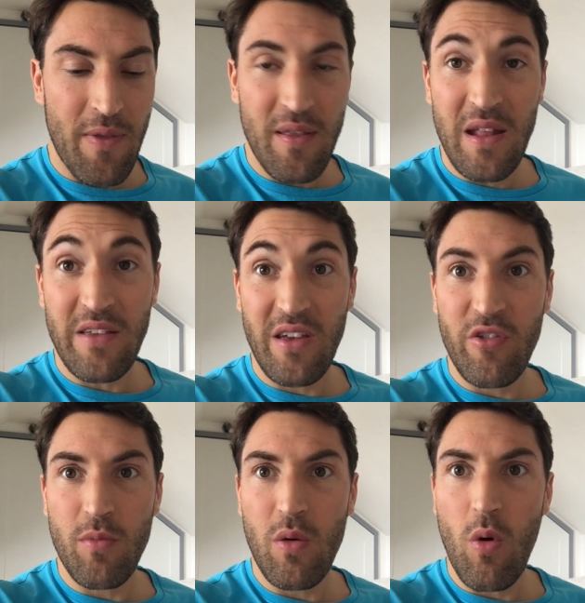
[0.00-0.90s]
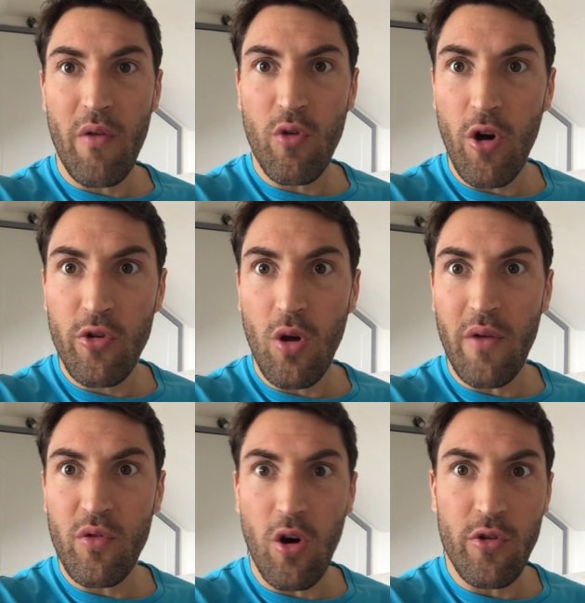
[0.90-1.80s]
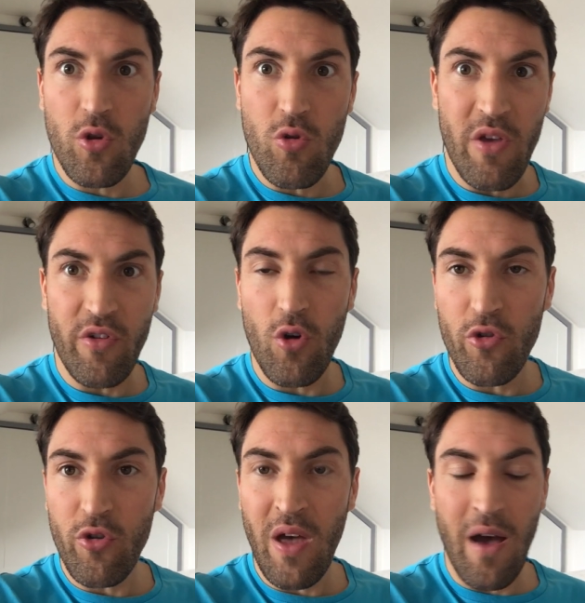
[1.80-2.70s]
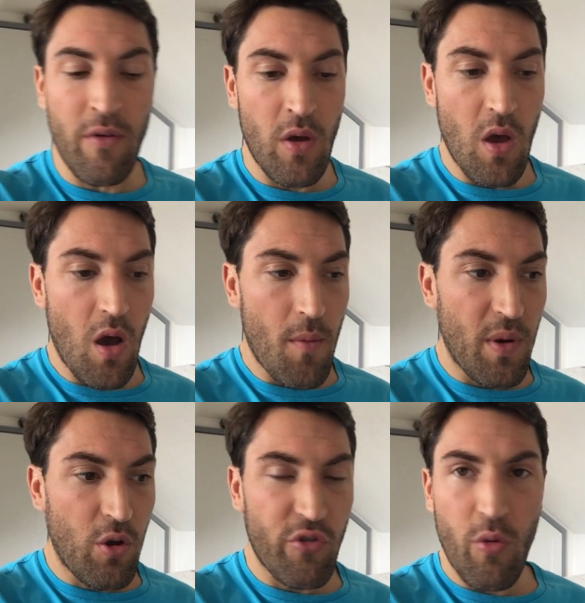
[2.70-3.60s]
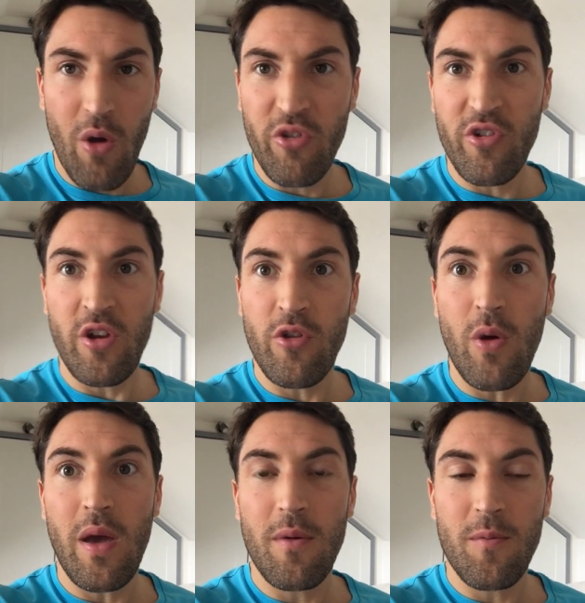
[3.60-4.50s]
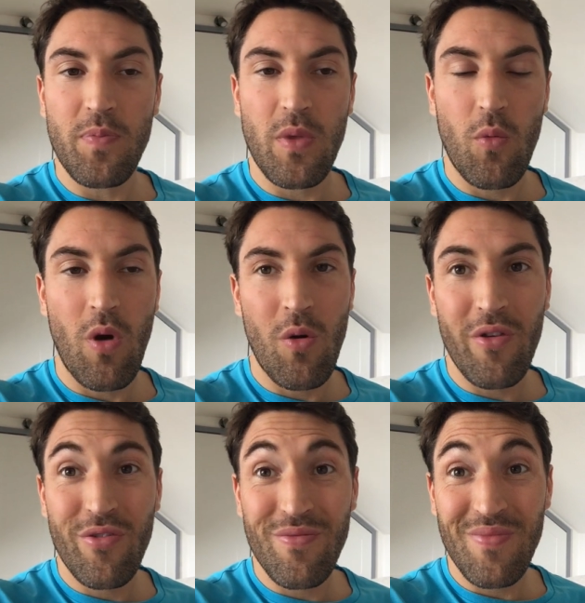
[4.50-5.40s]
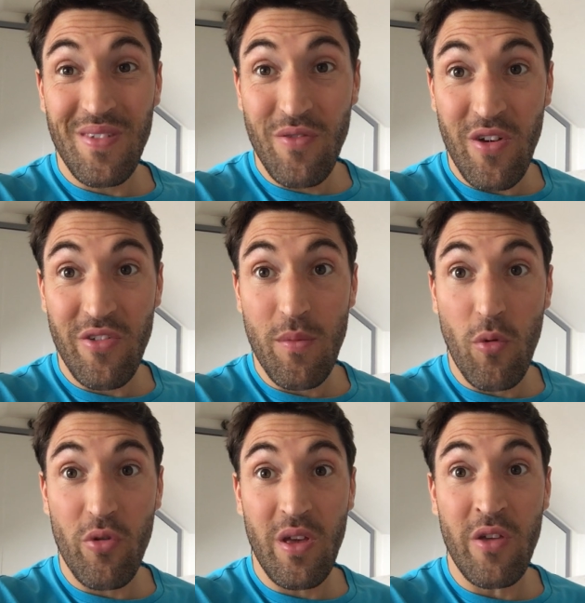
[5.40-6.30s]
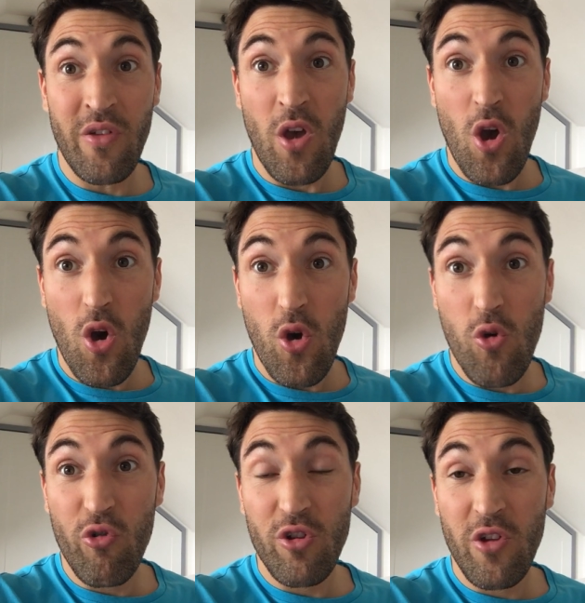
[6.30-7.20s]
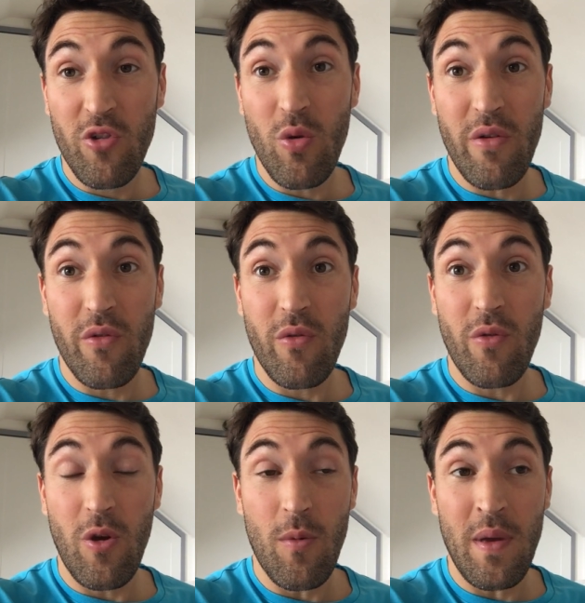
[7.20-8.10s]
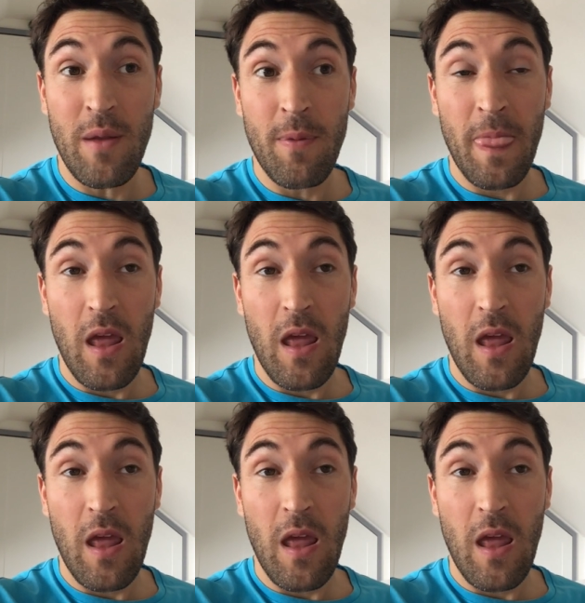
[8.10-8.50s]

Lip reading: then they say to me, "Well, I've got to do this, I've got to do that, because who else is going to do it?" Well, it's the very simple thing is, who's going to do it? I mean,